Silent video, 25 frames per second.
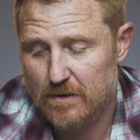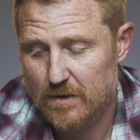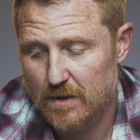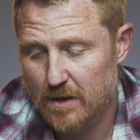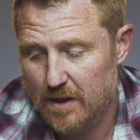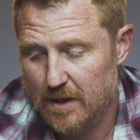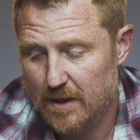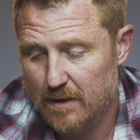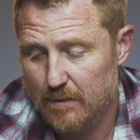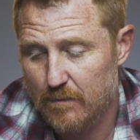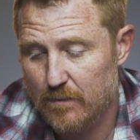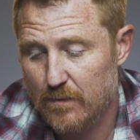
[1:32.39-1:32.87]

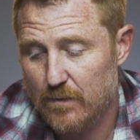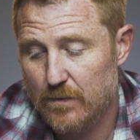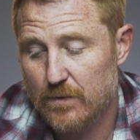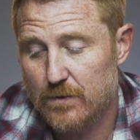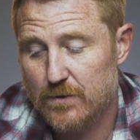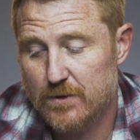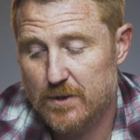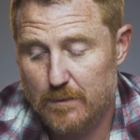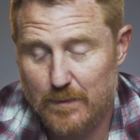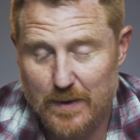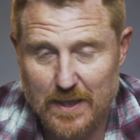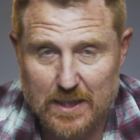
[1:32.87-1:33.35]

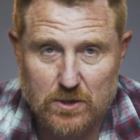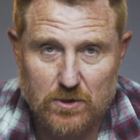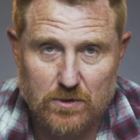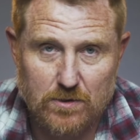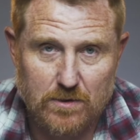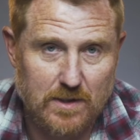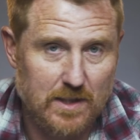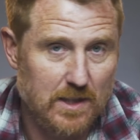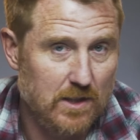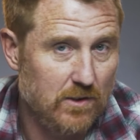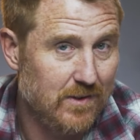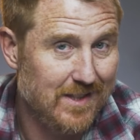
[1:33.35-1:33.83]
to make
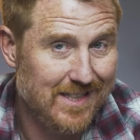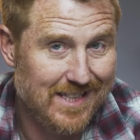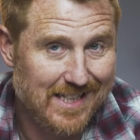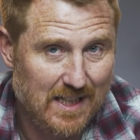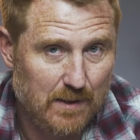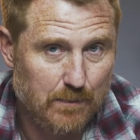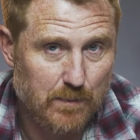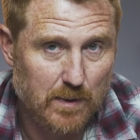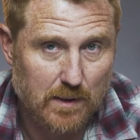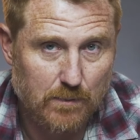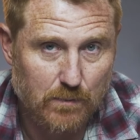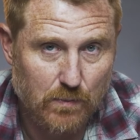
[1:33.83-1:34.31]
sure that you can
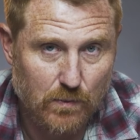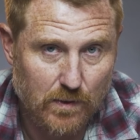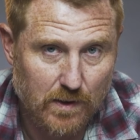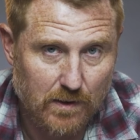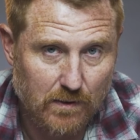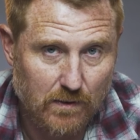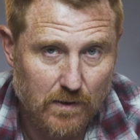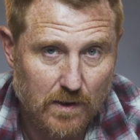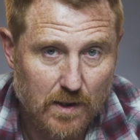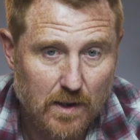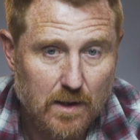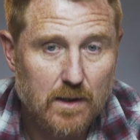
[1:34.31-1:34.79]
keep up
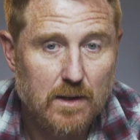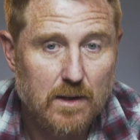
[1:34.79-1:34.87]
with